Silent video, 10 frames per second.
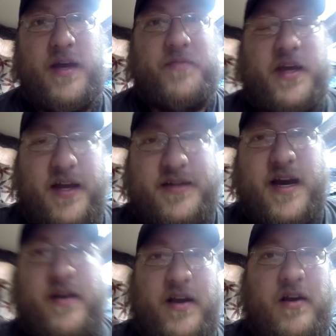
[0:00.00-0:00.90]
keep the kids
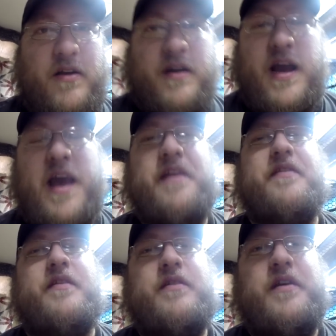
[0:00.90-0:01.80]
out of here
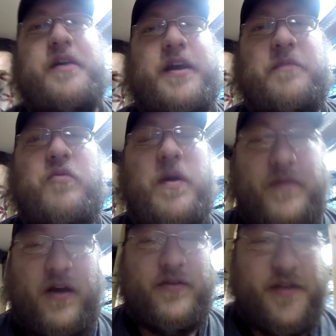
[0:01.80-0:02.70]
and keep the
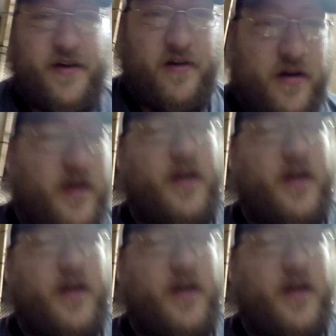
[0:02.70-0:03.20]
reptiles in